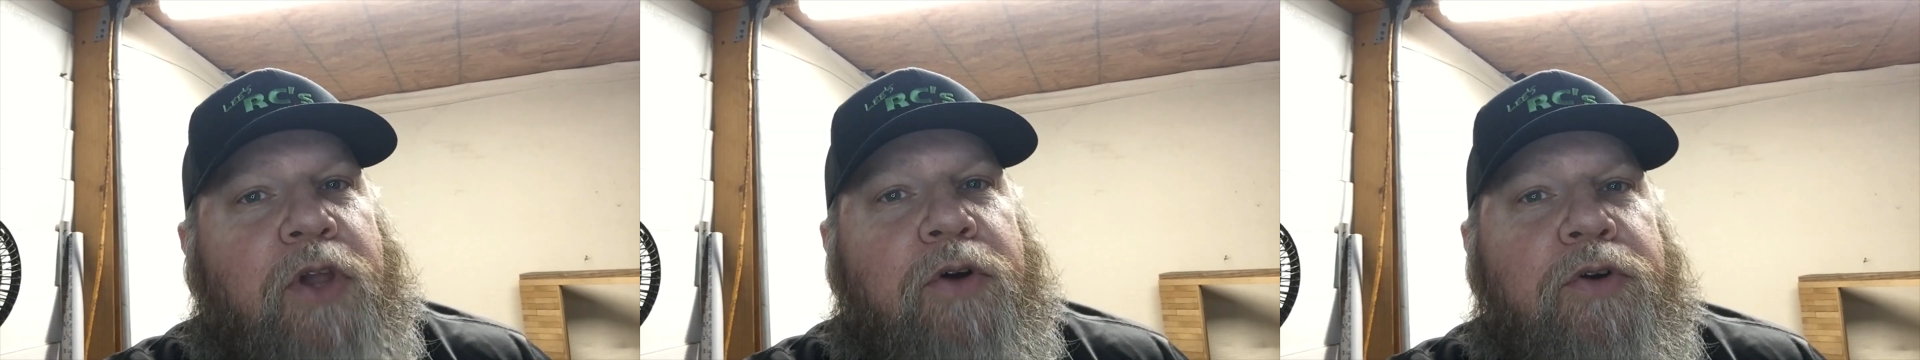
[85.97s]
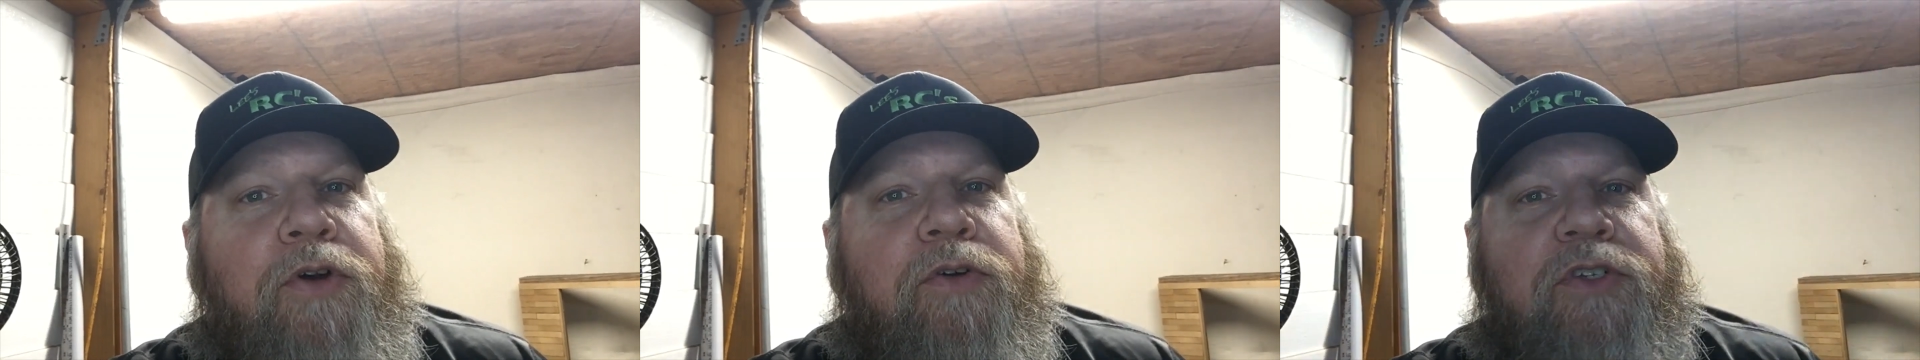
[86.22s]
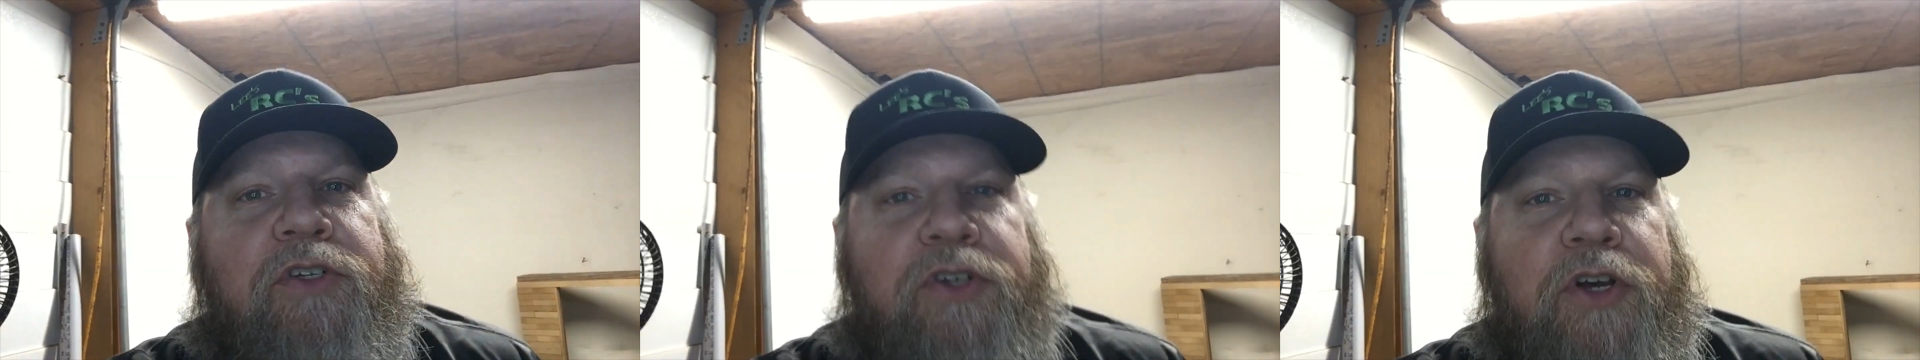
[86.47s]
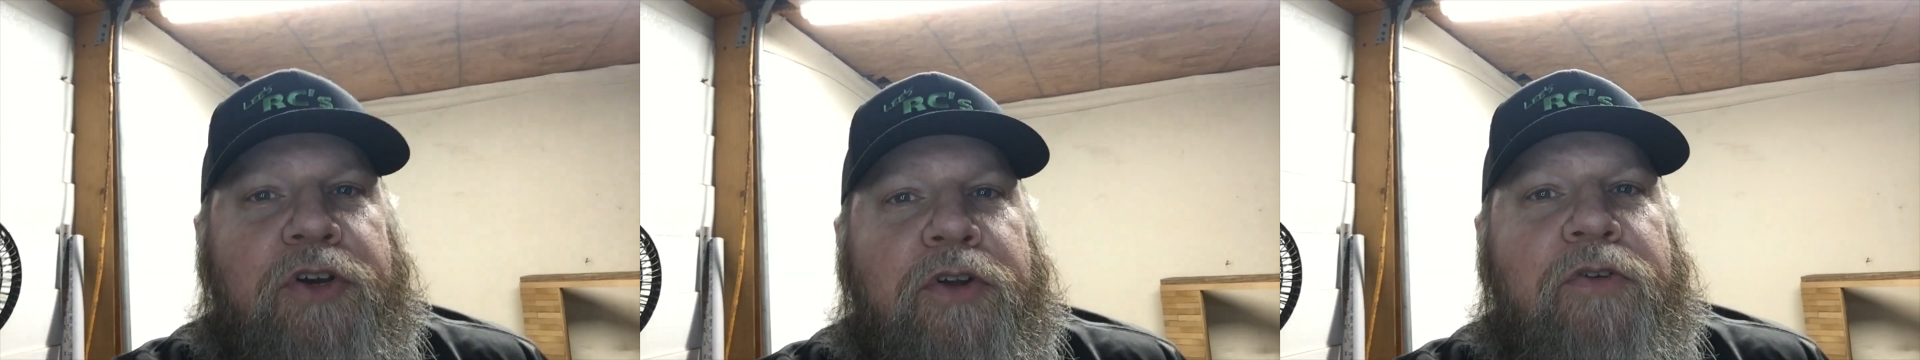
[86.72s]
no news is
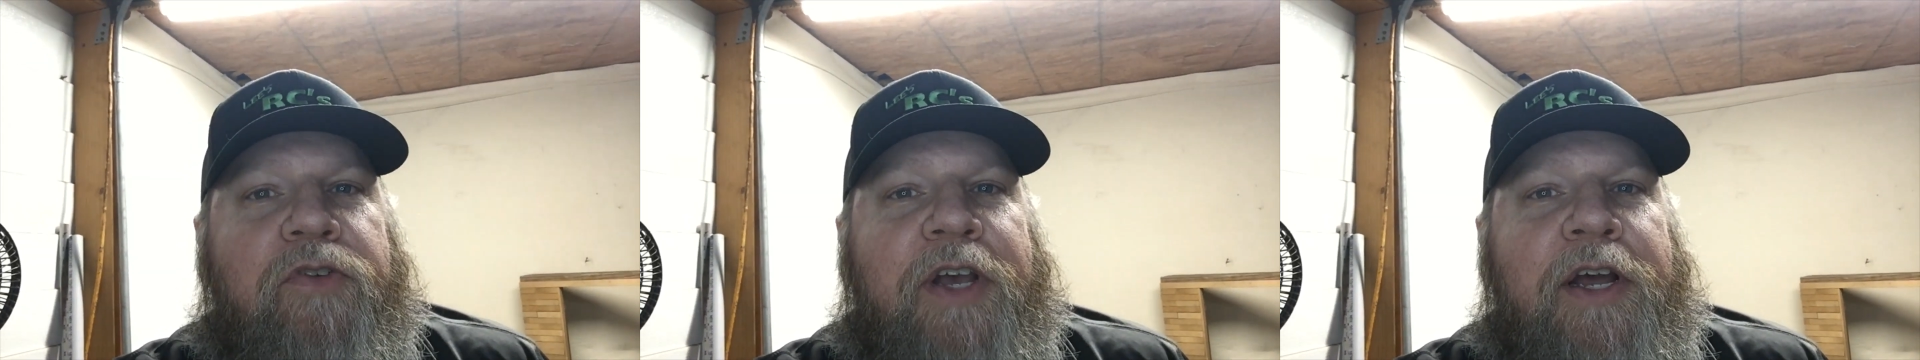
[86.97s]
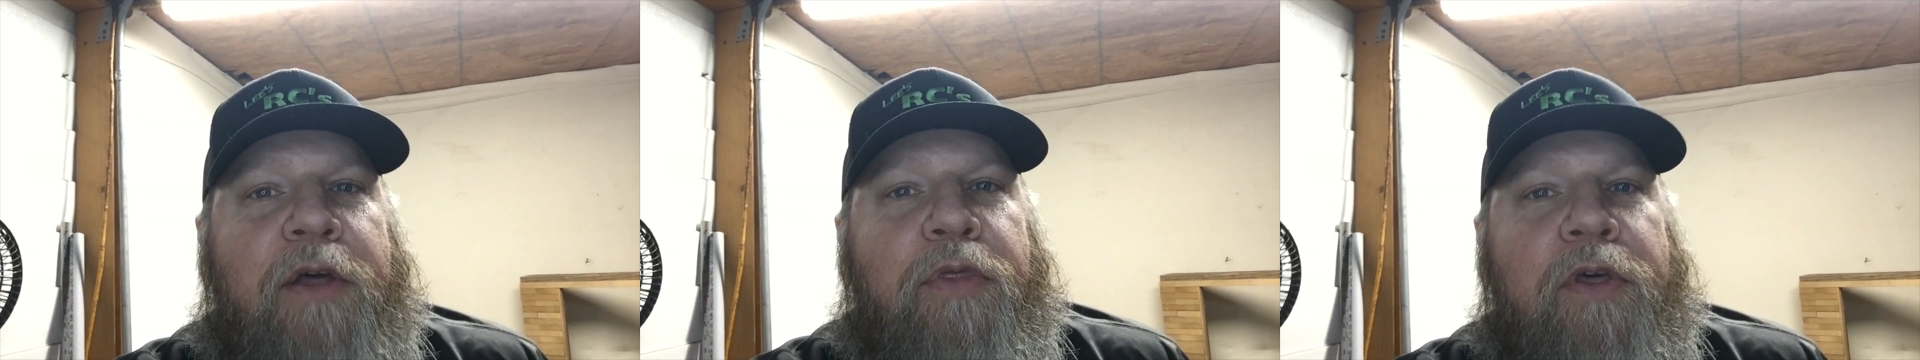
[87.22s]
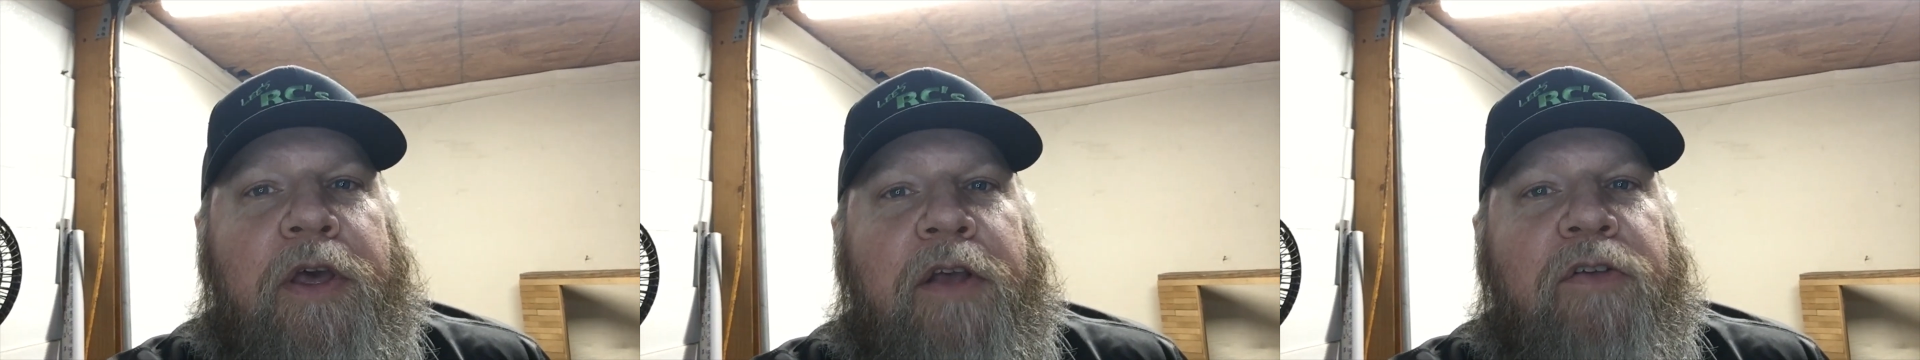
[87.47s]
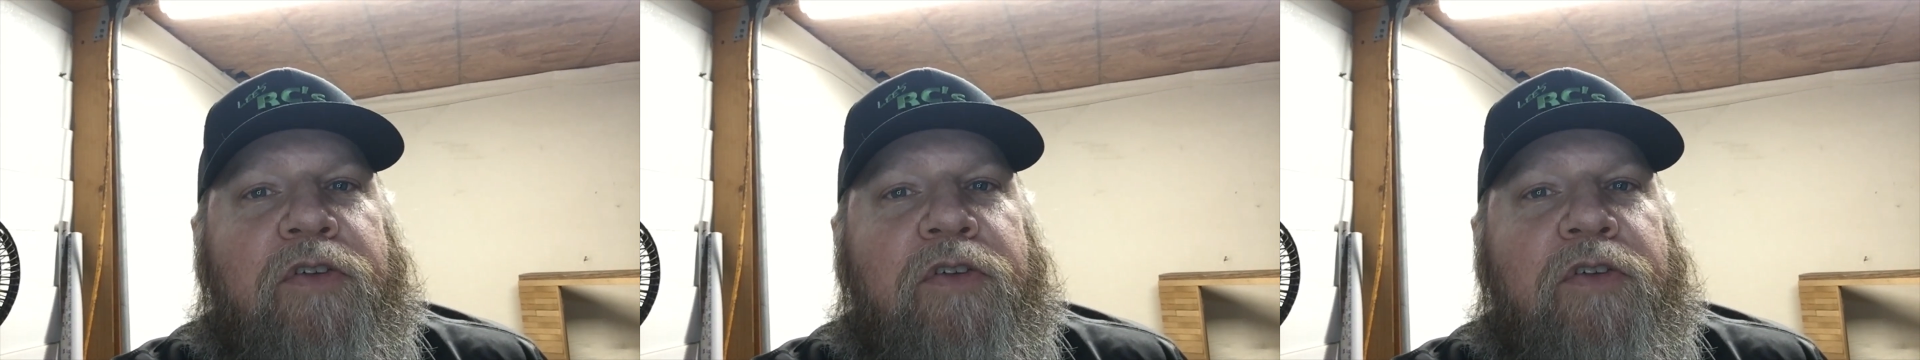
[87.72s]
good news kind of thing.